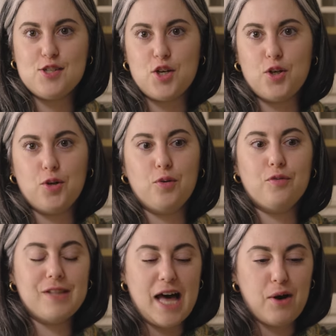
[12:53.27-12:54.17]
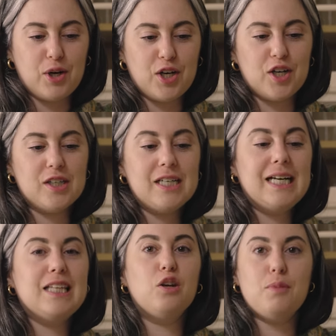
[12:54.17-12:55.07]
So flour,
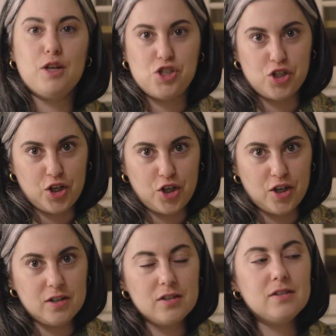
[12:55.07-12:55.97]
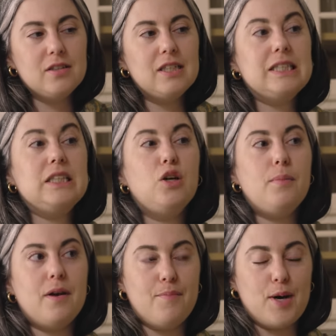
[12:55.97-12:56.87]
a little bit of sugar, a little
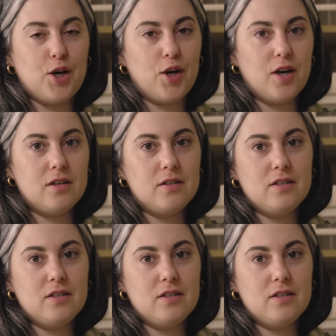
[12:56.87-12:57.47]
bit of butter,